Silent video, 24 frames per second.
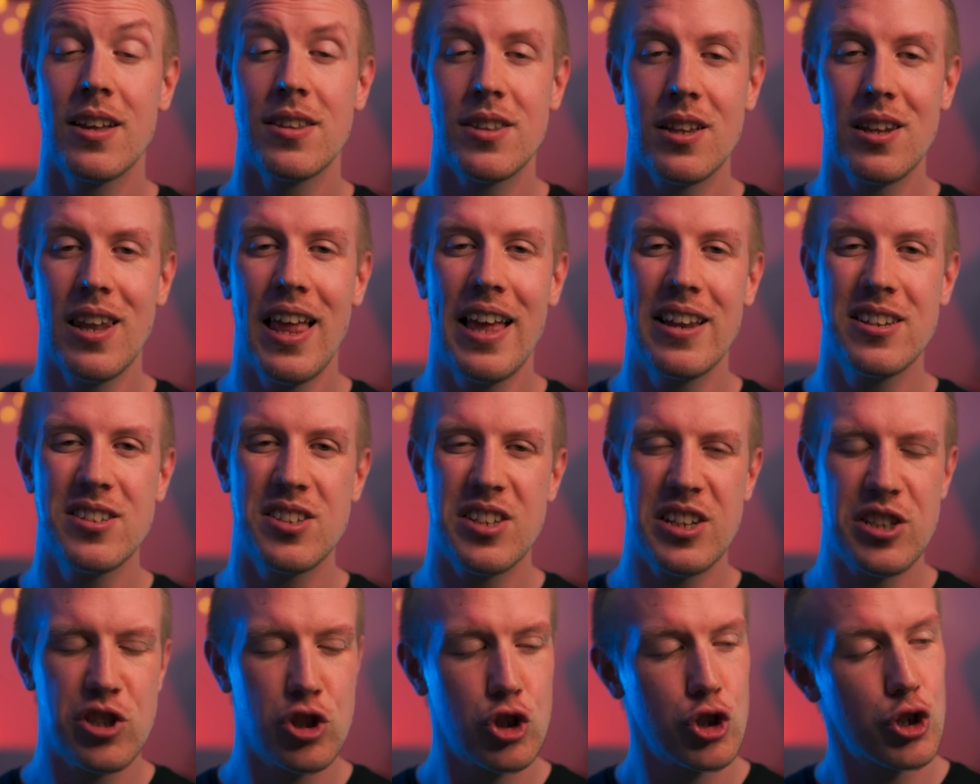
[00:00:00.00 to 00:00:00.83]
The lens
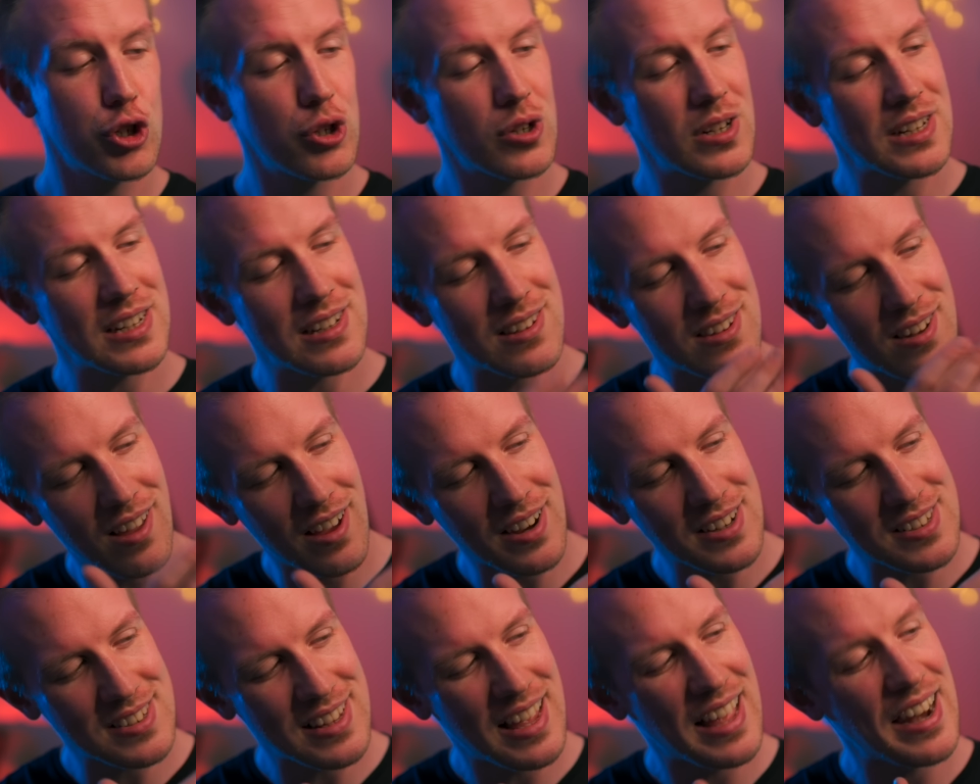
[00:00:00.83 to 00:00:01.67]
is certainly
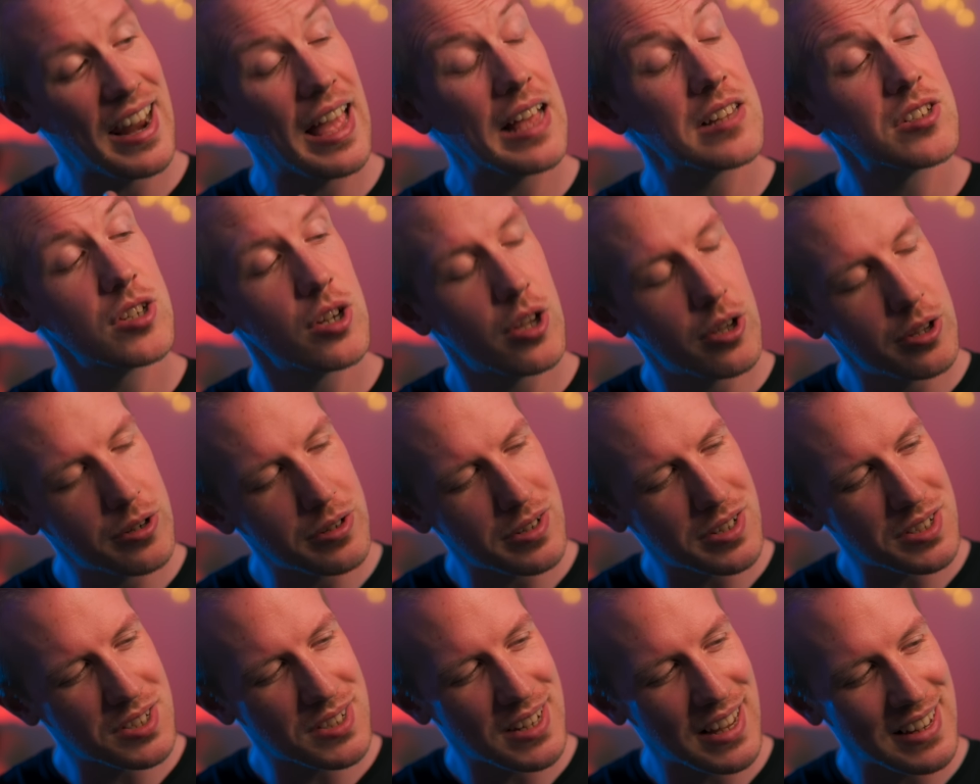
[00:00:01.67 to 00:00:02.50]
light and has an
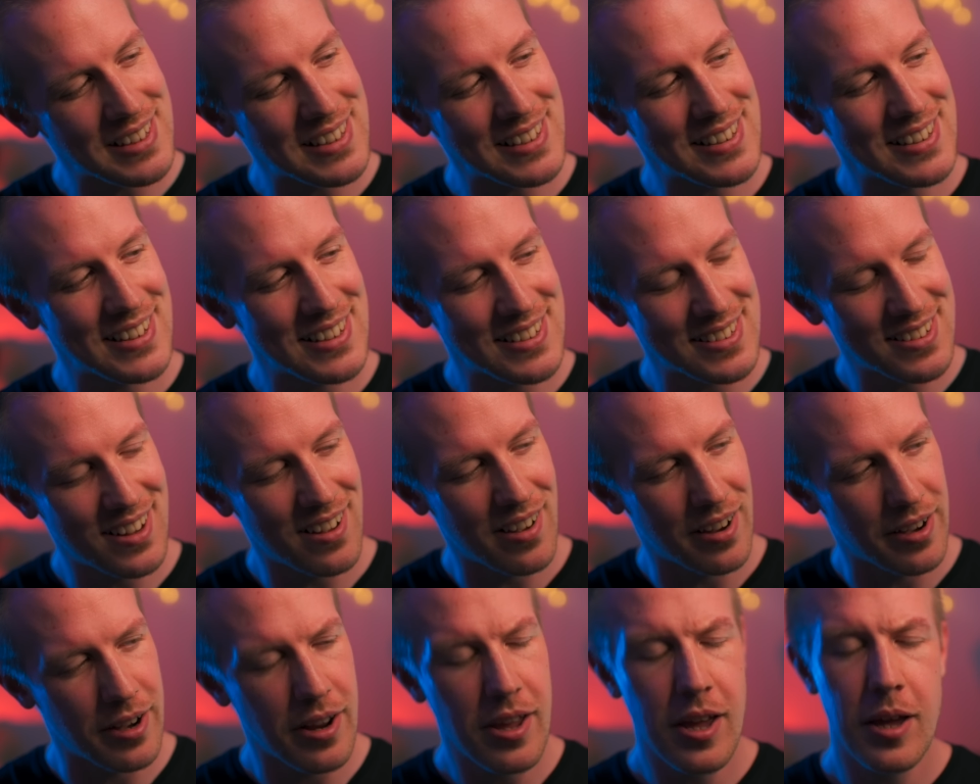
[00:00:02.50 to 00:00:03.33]
understated
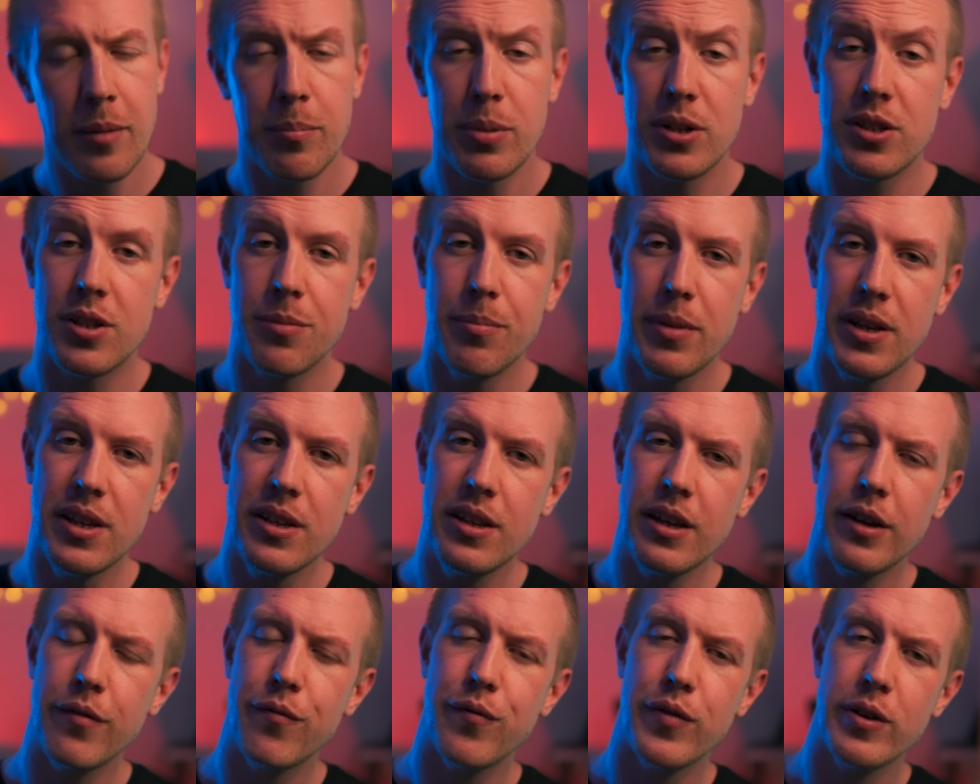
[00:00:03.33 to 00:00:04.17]
design, but to
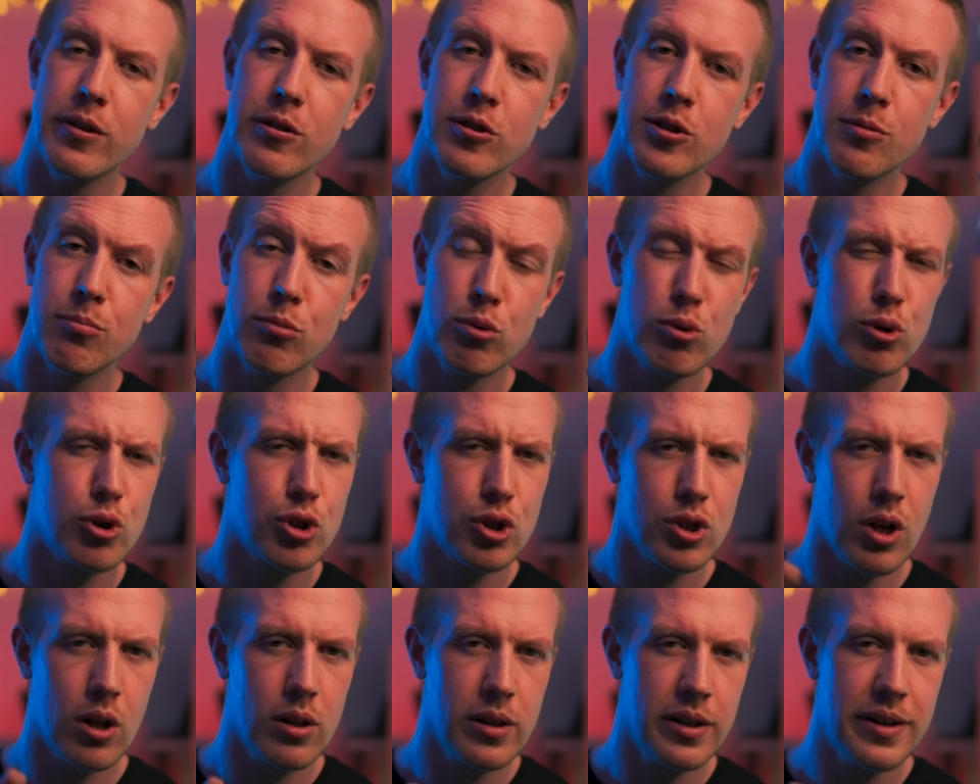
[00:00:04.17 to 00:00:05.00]
me it feels more
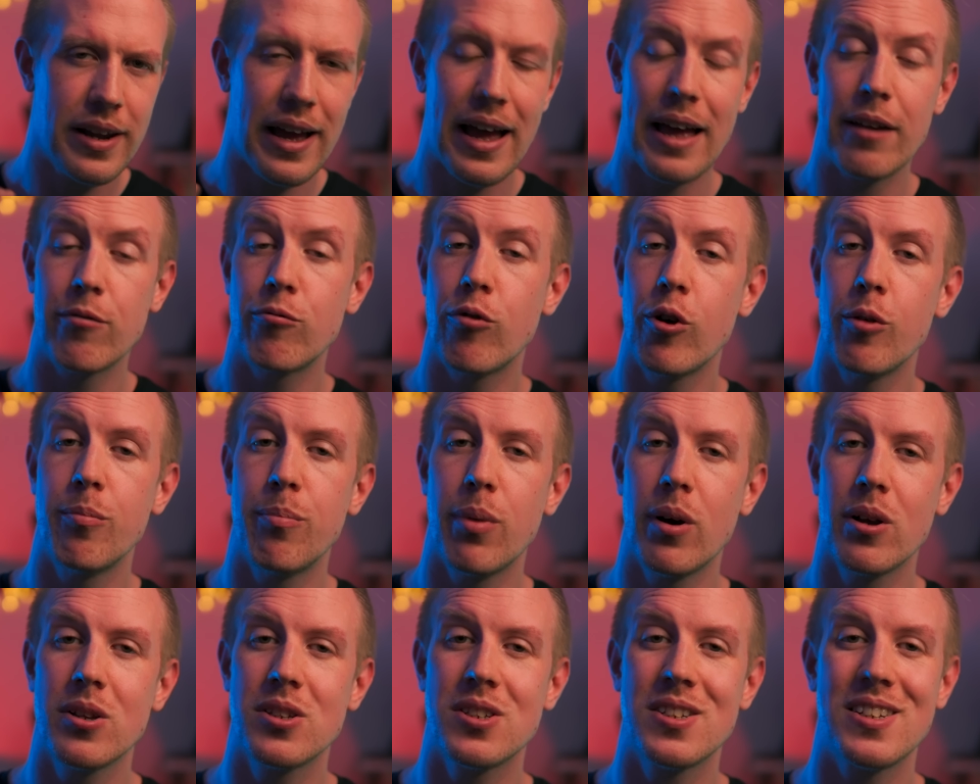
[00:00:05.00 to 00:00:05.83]
solid and
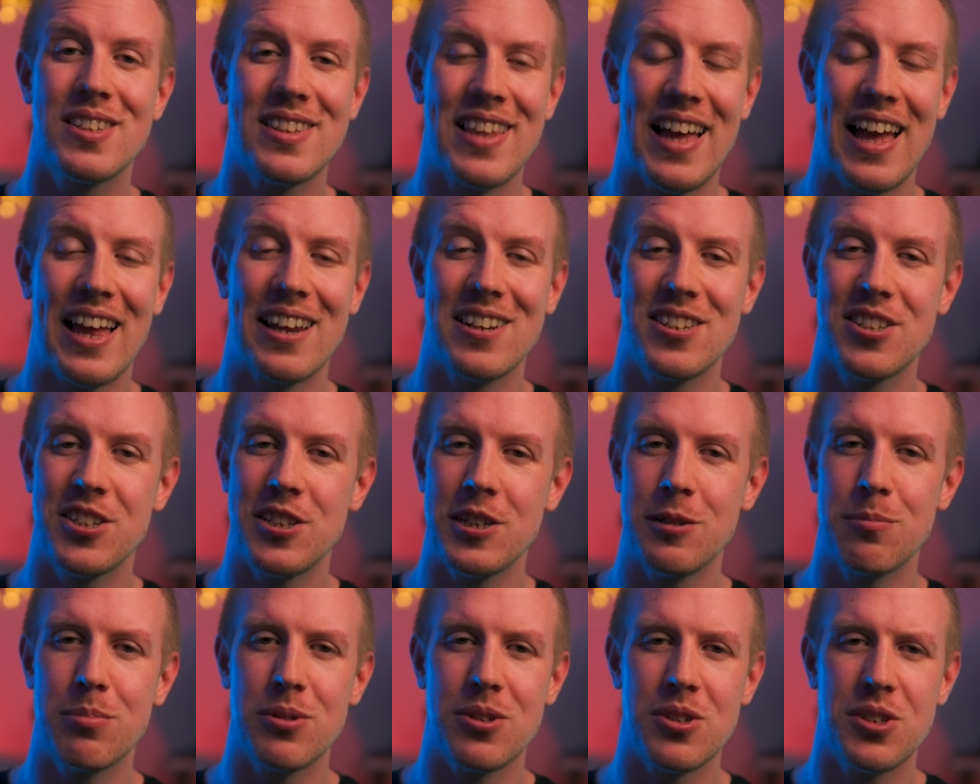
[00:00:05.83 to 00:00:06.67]
robust than
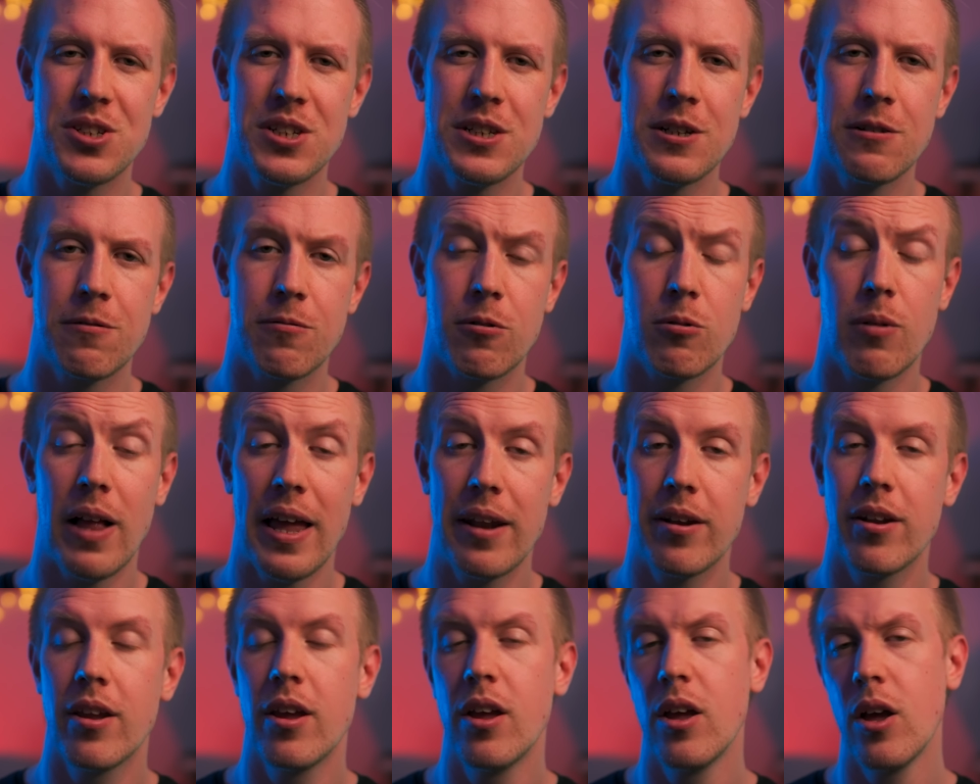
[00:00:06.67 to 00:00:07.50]
cheap and cheerful, and